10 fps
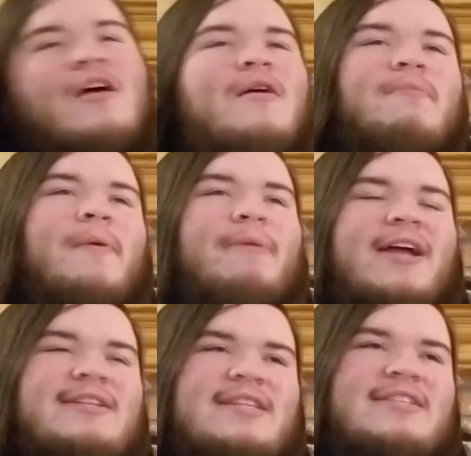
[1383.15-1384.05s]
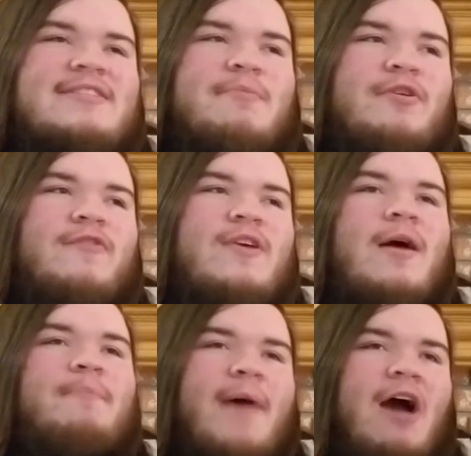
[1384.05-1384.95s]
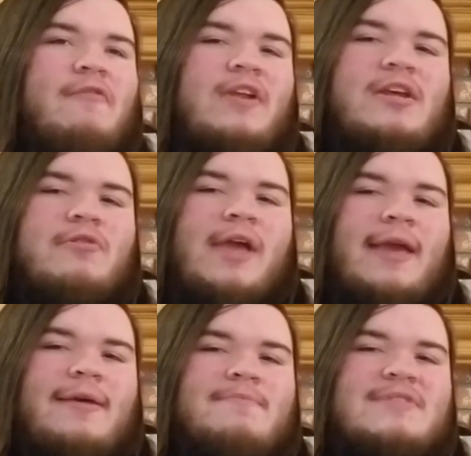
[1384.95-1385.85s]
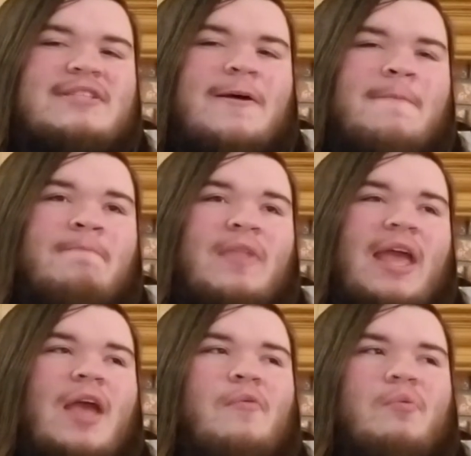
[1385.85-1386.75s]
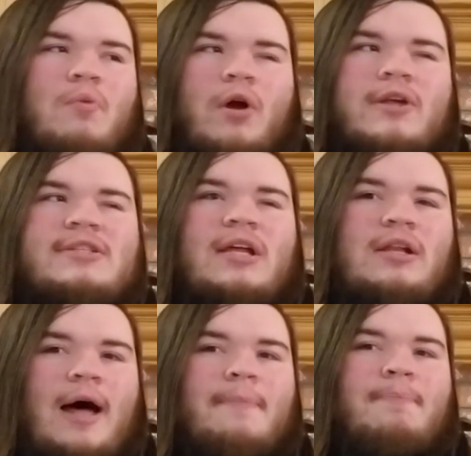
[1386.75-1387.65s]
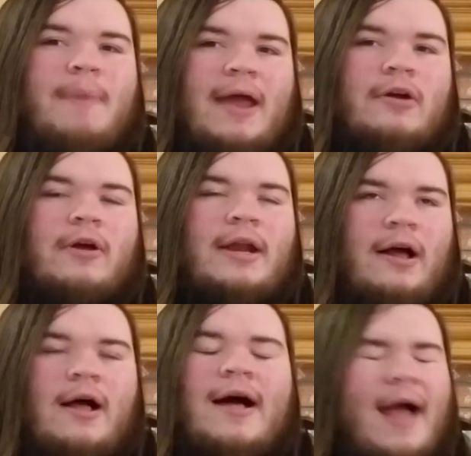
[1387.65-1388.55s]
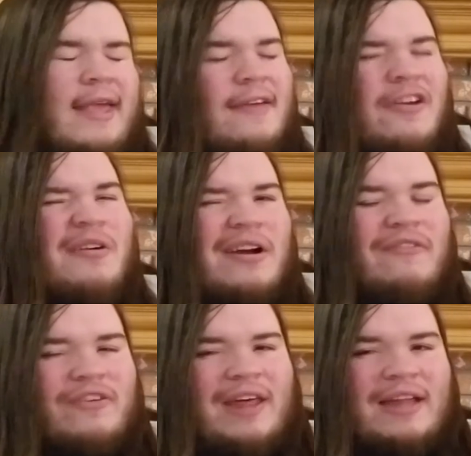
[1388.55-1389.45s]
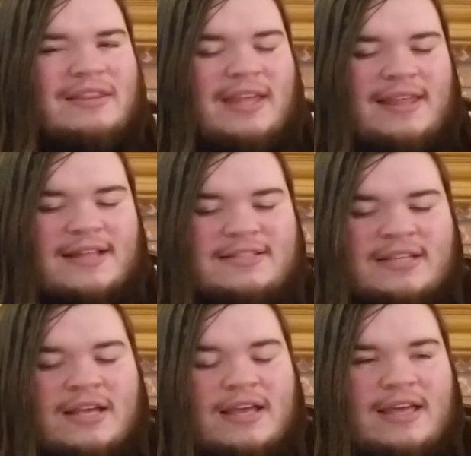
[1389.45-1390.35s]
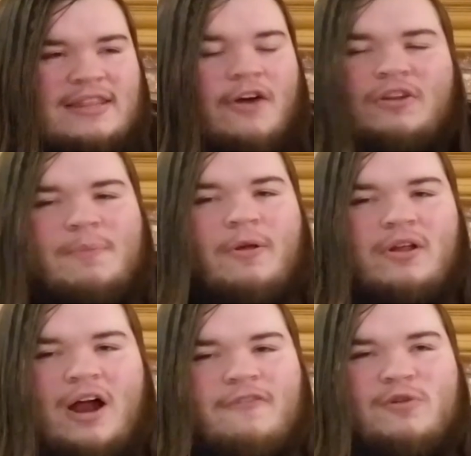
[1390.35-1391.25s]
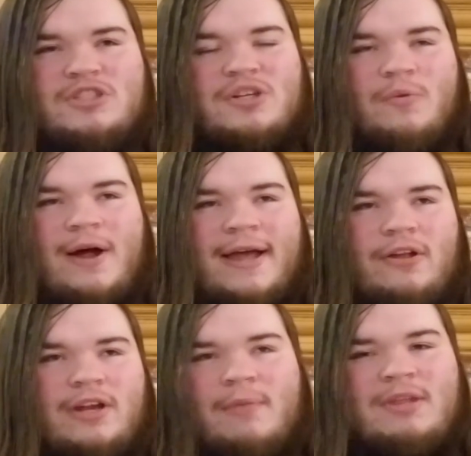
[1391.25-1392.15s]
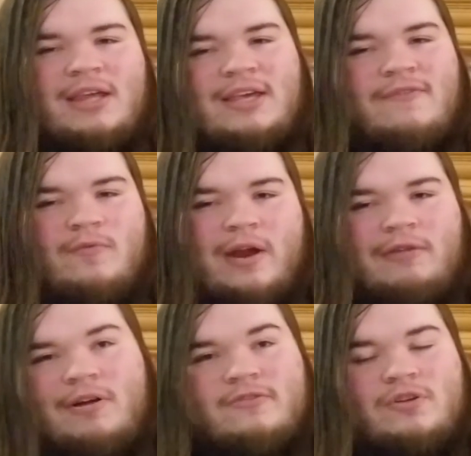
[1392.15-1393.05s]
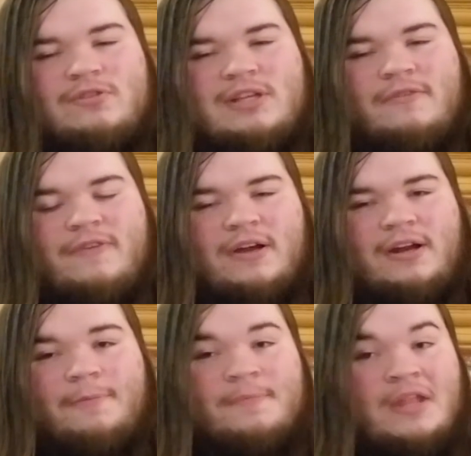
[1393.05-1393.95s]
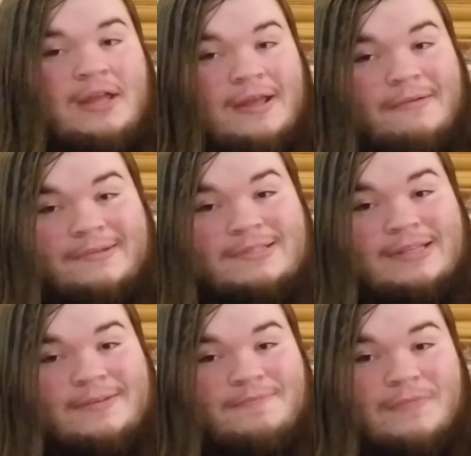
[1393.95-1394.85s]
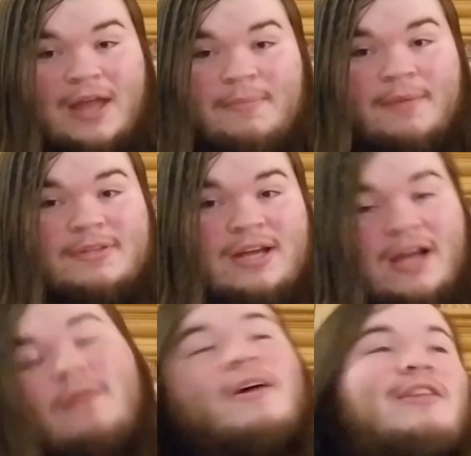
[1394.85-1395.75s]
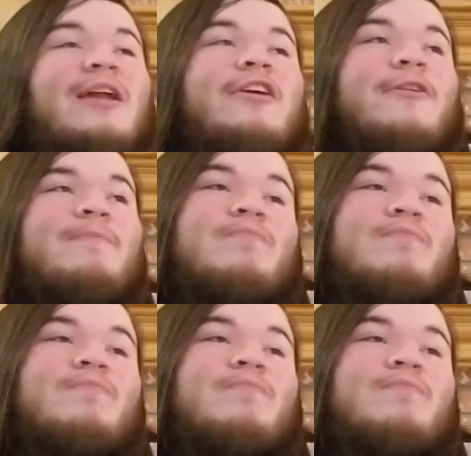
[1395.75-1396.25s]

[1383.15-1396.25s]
But because this is a movie about video games, it works a lot better. And I give it credit for that. They only pull it off once in a while, and I mean, even Wreck-It Ralph 2 is going to fuck it up. We'll see. I may be talking about that here.